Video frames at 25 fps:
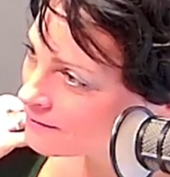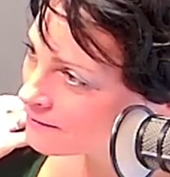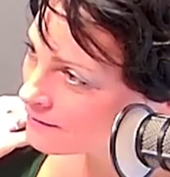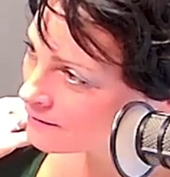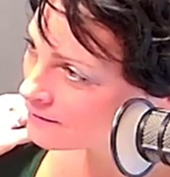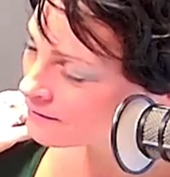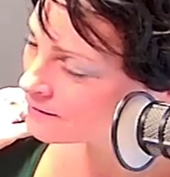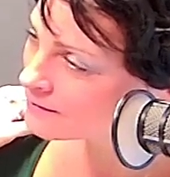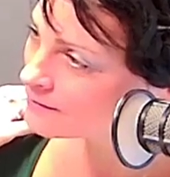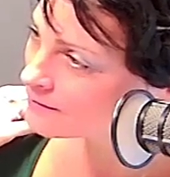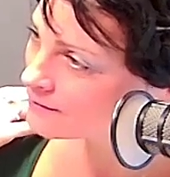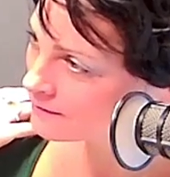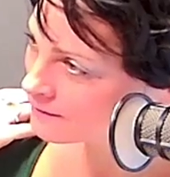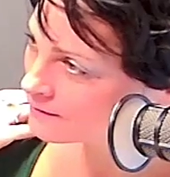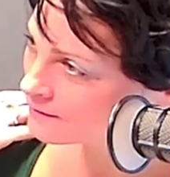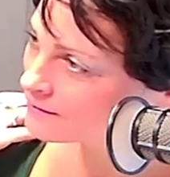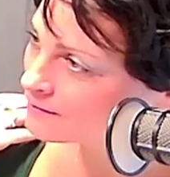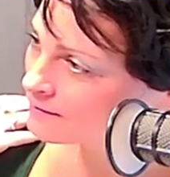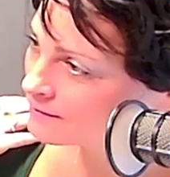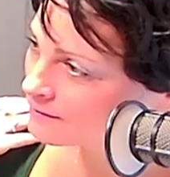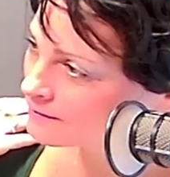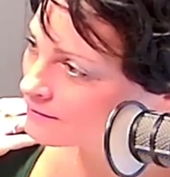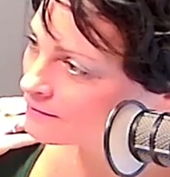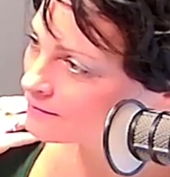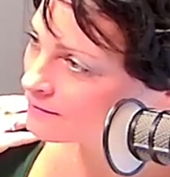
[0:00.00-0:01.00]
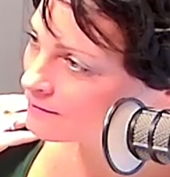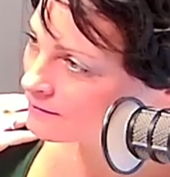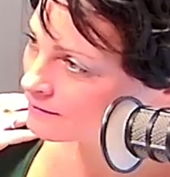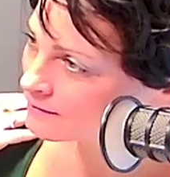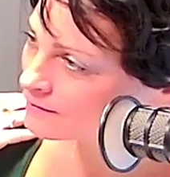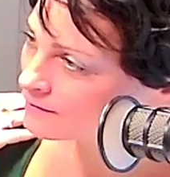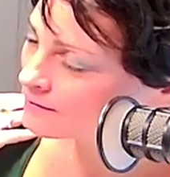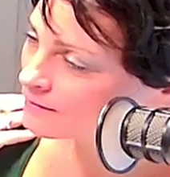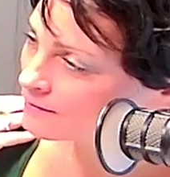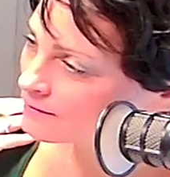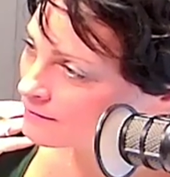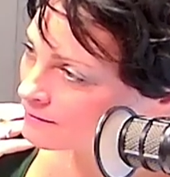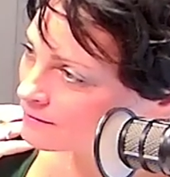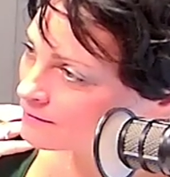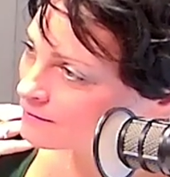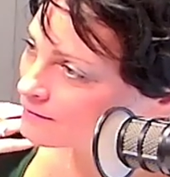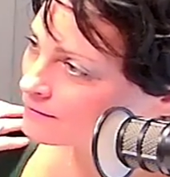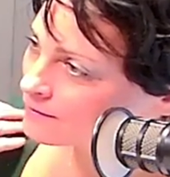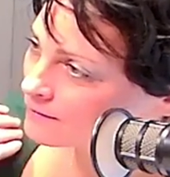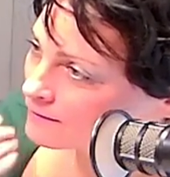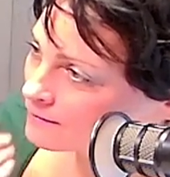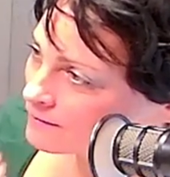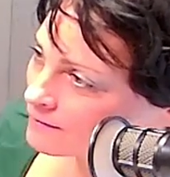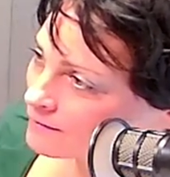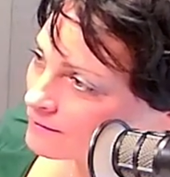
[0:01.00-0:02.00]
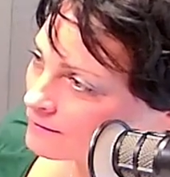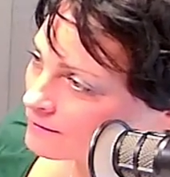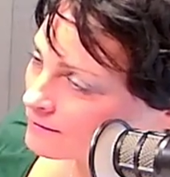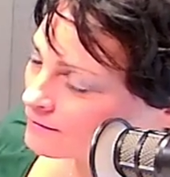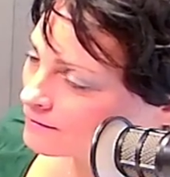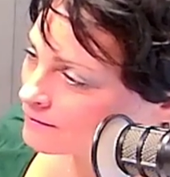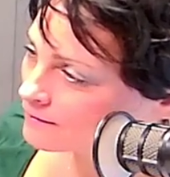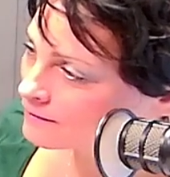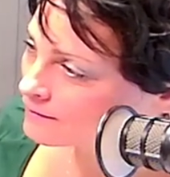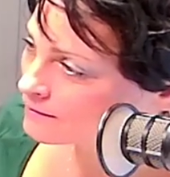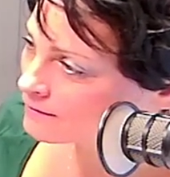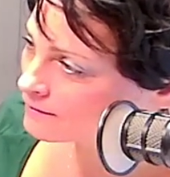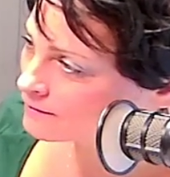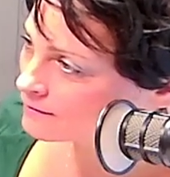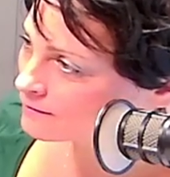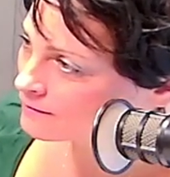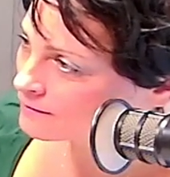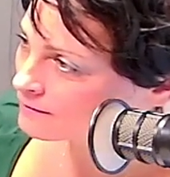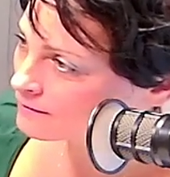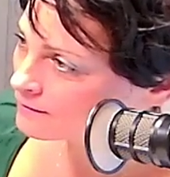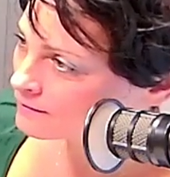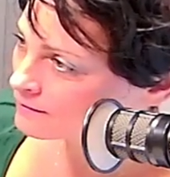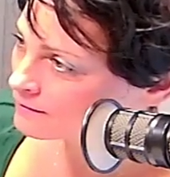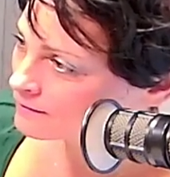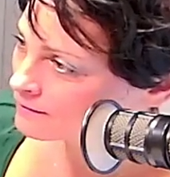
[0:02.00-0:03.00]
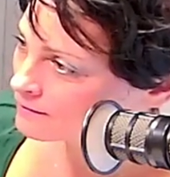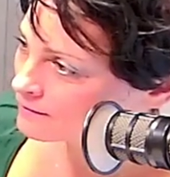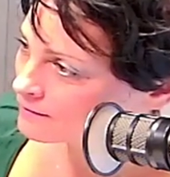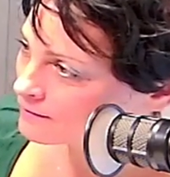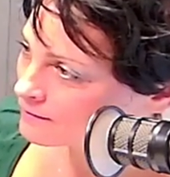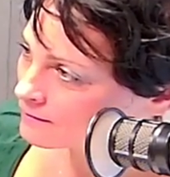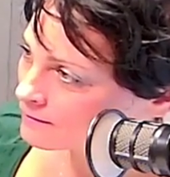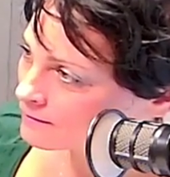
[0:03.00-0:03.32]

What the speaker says: very challenging situation to go from this